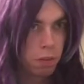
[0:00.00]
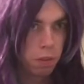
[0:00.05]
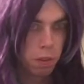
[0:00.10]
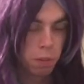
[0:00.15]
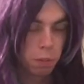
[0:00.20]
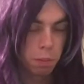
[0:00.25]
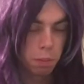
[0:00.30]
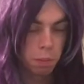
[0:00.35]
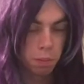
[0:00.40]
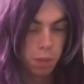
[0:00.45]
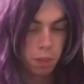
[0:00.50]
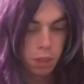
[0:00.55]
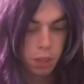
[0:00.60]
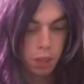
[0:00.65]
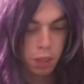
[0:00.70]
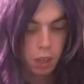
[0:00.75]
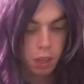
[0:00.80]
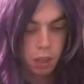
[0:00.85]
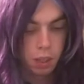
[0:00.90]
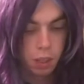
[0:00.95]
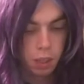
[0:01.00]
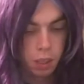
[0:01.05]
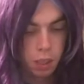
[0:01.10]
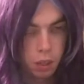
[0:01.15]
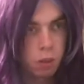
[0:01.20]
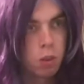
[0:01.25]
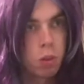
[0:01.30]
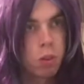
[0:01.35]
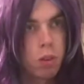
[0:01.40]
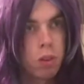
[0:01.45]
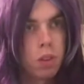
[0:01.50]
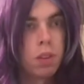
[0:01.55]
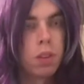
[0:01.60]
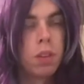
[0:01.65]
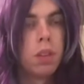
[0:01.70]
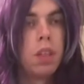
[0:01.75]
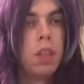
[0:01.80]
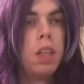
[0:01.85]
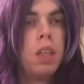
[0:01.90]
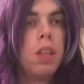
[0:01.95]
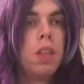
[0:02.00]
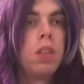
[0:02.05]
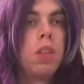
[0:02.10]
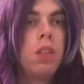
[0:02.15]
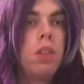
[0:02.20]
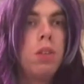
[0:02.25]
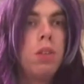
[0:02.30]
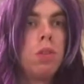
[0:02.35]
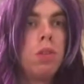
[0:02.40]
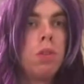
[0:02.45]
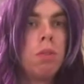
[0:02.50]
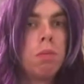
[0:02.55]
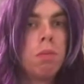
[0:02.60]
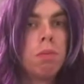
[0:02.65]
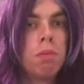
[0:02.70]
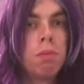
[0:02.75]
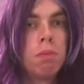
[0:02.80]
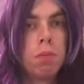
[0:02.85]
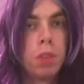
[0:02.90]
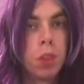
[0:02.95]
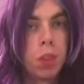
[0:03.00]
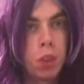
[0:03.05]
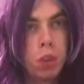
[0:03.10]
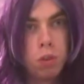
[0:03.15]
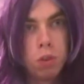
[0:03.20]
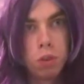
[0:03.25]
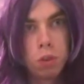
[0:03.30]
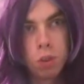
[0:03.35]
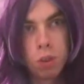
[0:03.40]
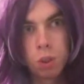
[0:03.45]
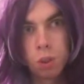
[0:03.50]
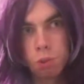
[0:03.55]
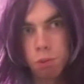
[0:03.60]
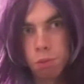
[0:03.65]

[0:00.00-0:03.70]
from the devil. So don't